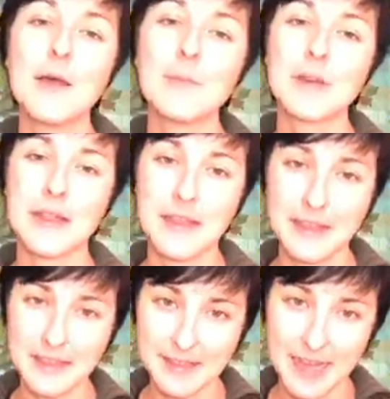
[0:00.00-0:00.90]
But I
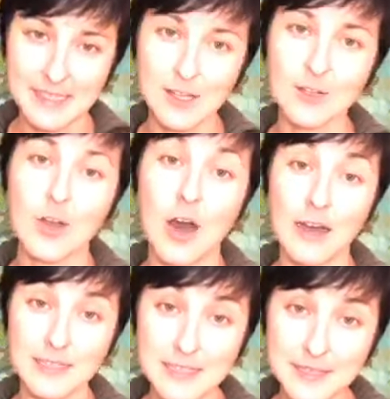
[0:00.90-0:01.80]
think that that's a
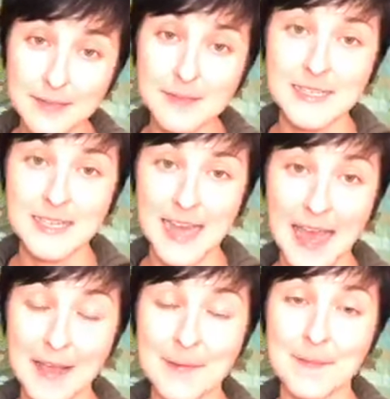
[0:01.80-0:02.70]
lot
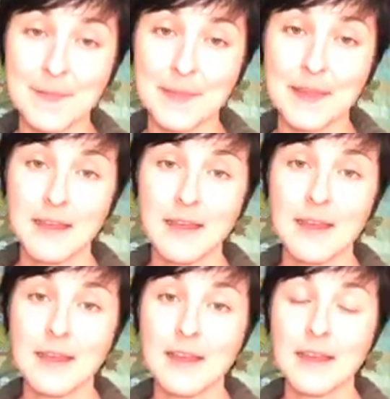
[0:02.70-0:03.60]
today.
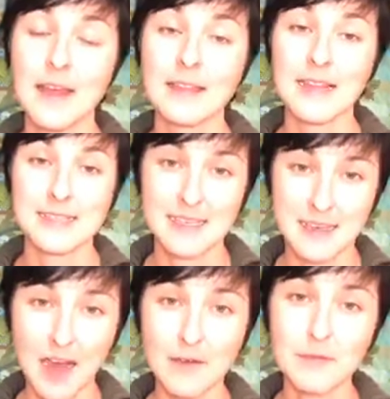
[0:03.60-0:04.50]
And that's
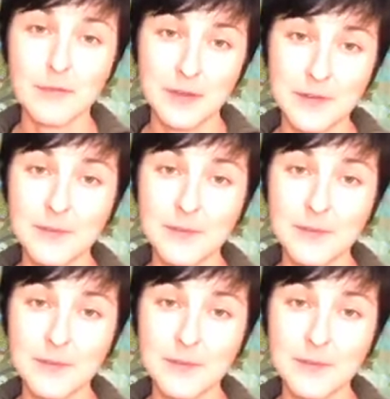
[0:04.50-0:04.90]
enough.